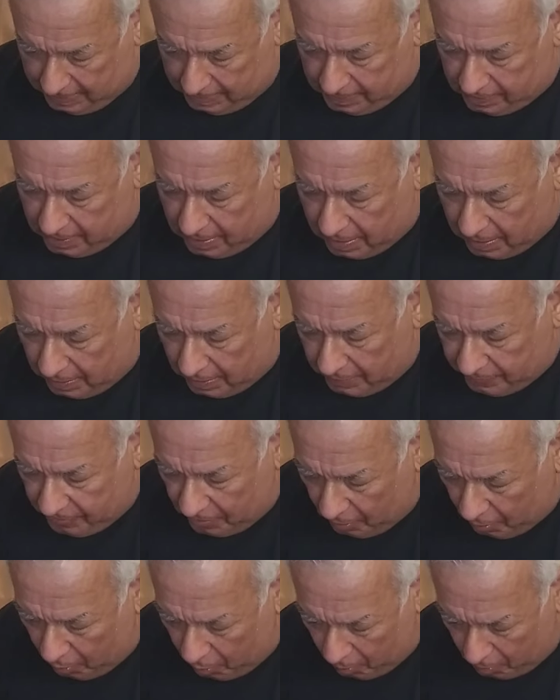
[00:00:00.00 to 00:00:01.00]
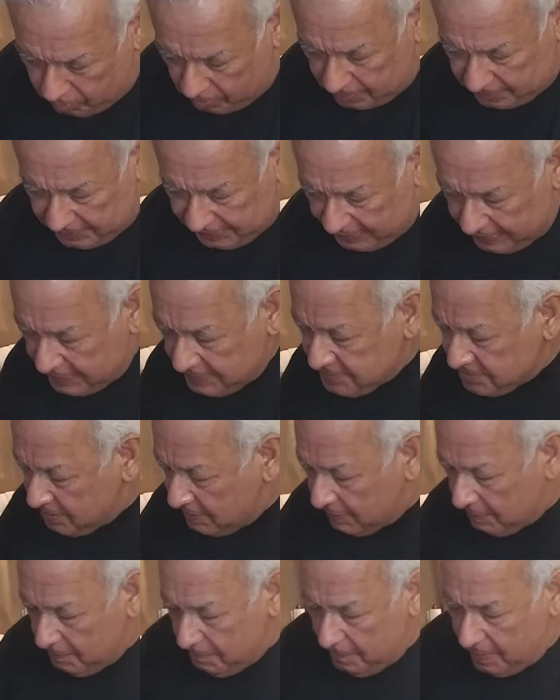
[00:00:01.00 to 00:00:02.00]
Yeah, the whole thing is
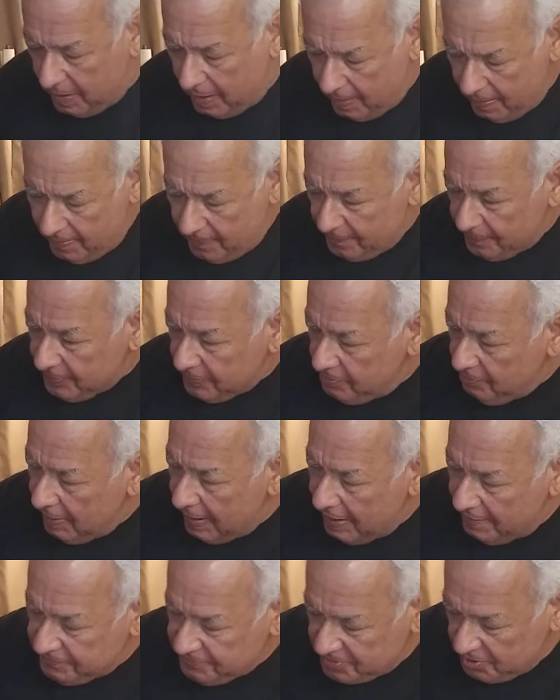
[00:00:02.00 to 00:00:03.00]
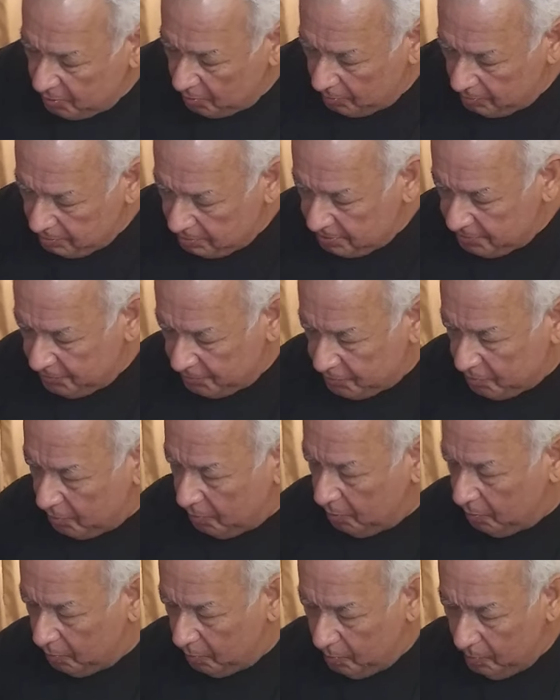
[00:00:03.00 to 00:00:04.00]
to have total
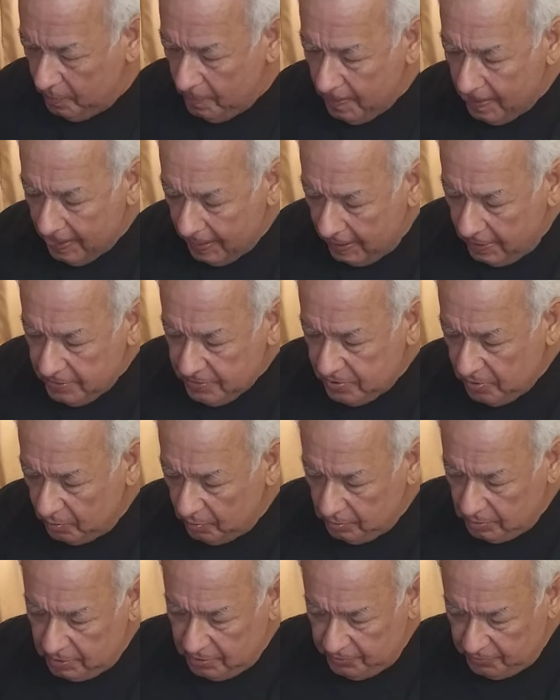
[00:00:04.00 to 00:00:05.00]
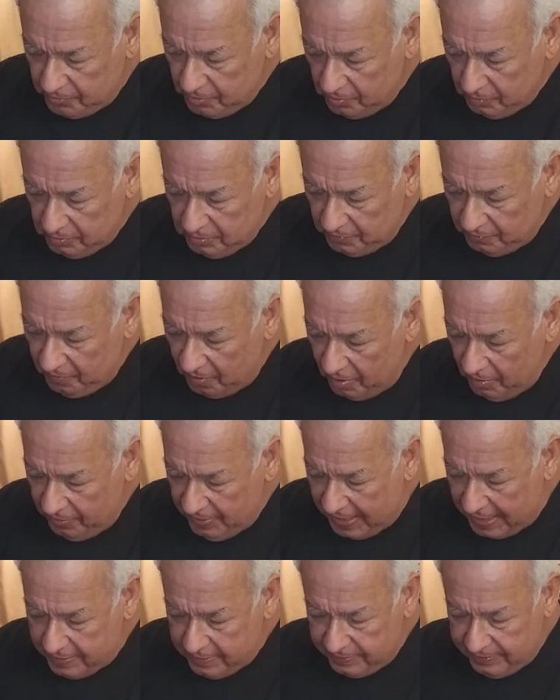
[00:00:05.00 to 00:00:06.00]
control of all
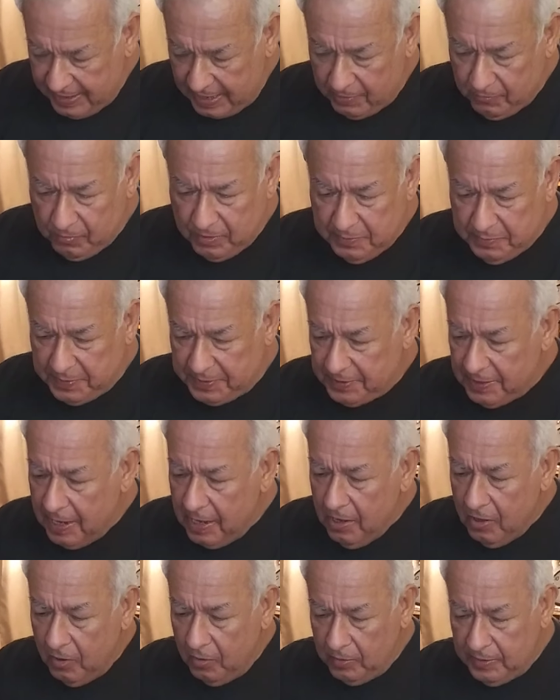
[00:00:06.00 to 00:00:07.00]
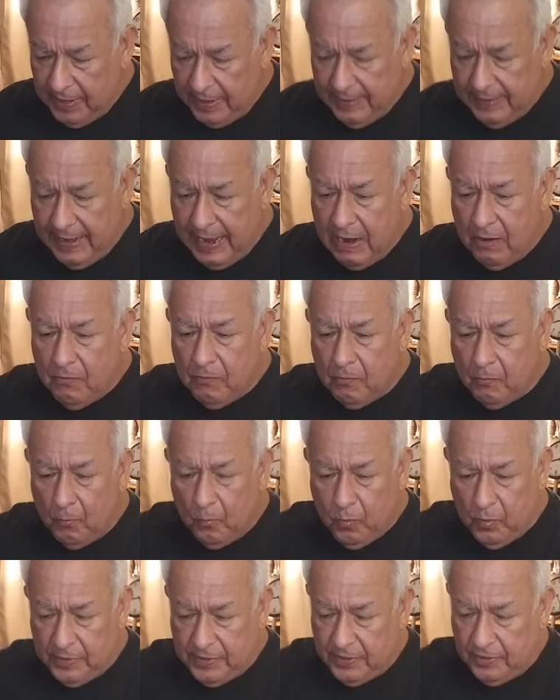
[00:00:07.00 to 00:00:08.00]
that ribbon. Okay, now
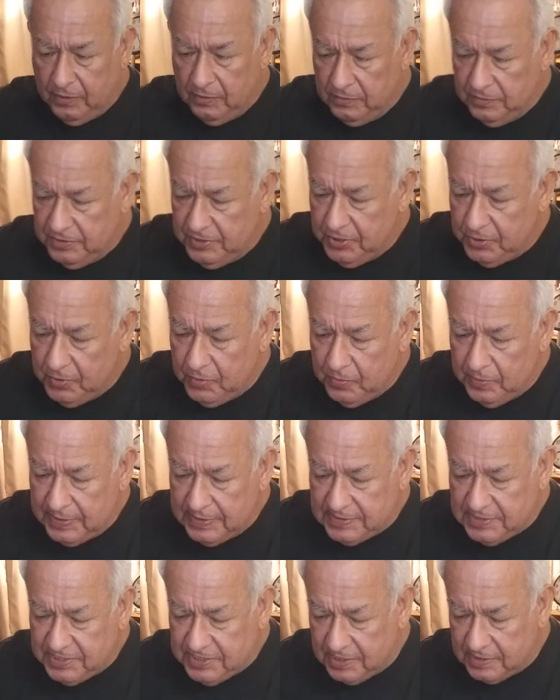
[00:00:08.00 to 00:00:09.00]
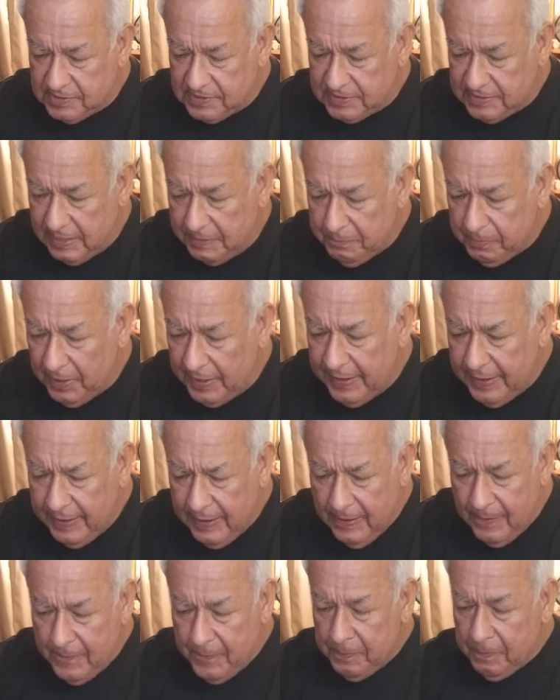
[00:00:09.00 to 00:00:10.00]
what you'll do is just simply
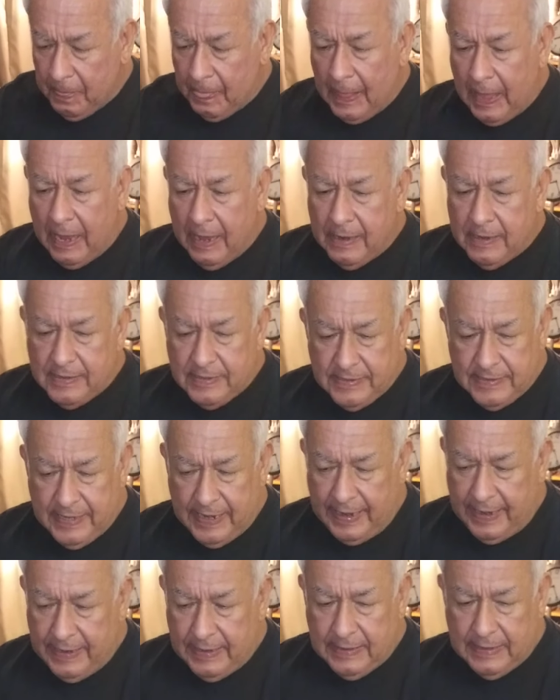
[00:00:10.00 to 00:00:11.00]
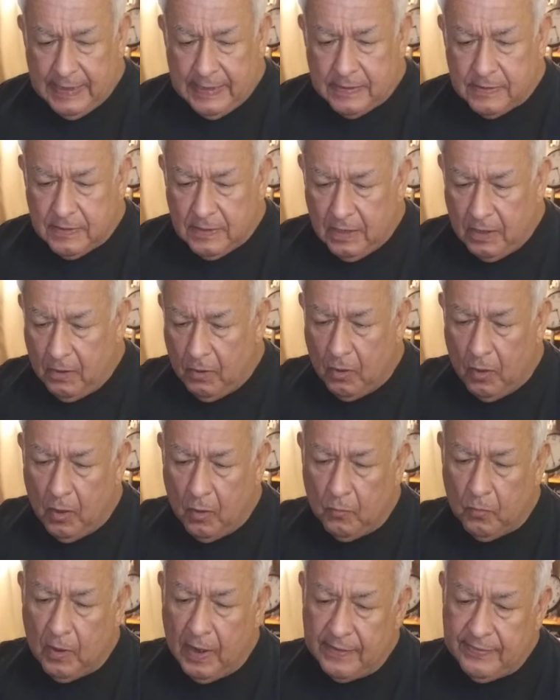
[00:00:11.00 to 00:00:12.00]
take it
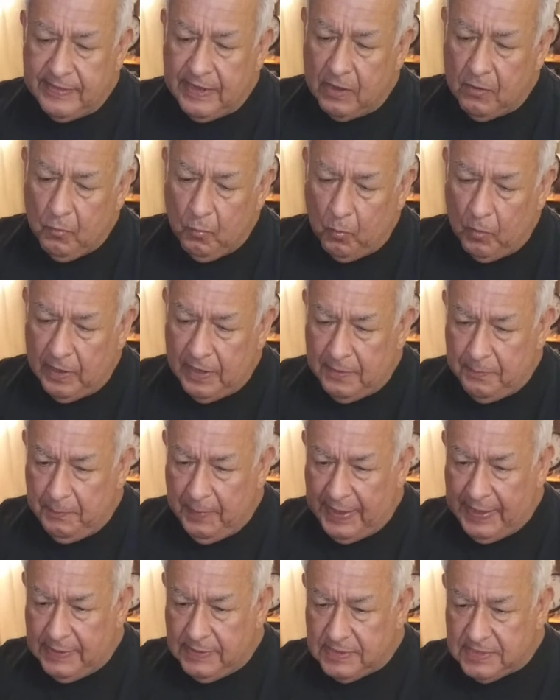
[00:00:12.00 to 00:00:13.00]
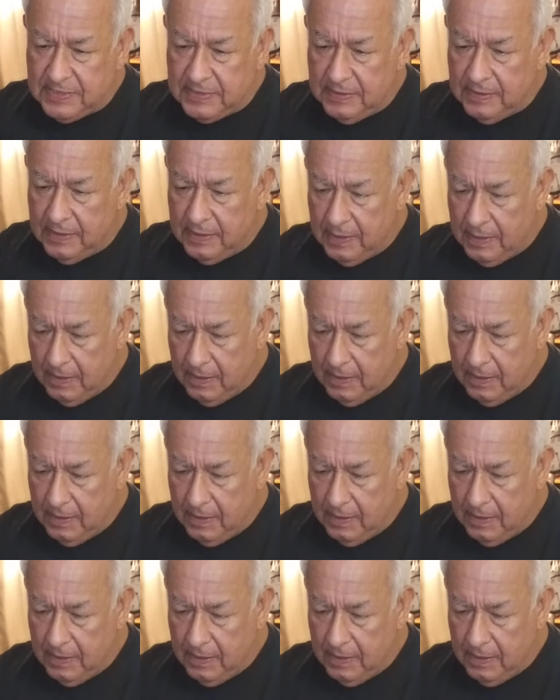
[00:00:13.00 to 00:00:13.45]
right there where it meets,